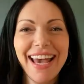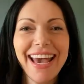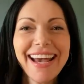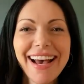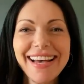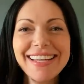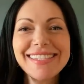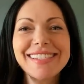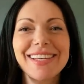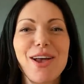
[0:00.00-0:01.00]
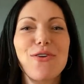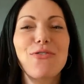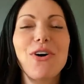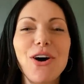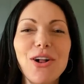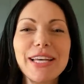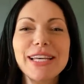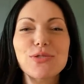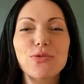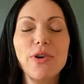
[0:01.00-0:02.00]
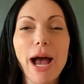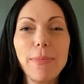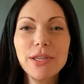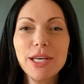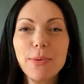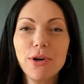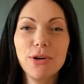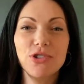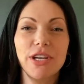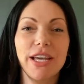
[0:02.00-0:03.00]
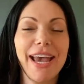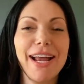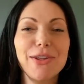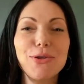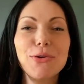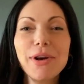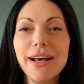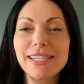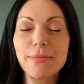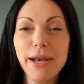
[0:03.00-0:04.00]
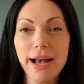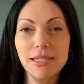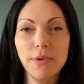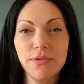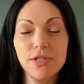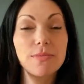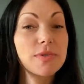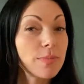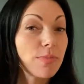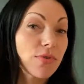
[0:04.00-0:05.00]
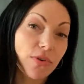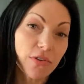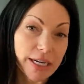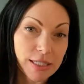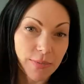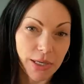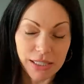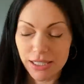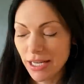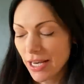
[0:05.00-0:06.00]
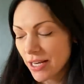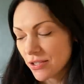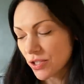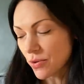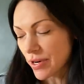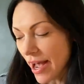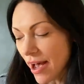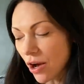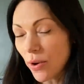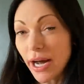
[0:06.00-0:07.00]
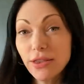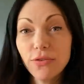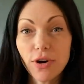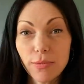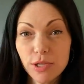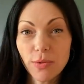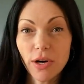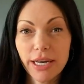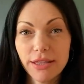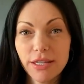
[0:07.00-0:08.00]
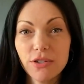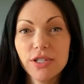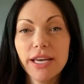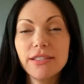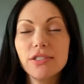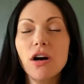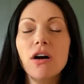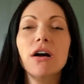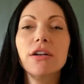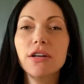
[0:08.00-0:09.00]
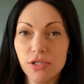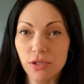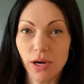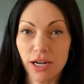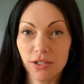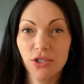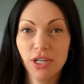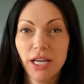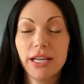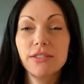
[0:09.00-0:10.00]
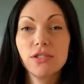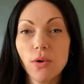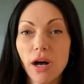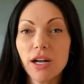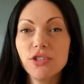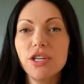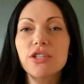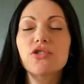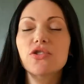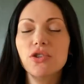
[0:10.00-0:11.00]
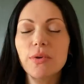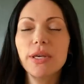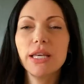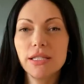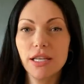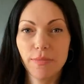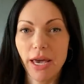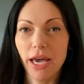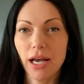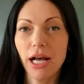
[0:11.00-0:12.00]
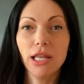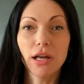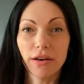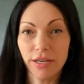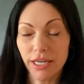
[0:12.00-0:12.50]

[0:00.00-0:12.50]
Hey guys, fall is rapidly approaching and you guys have been asking for some simple fall recipes. So now at the farmer's market, there's a ton of squash and squash is so easy to make. I love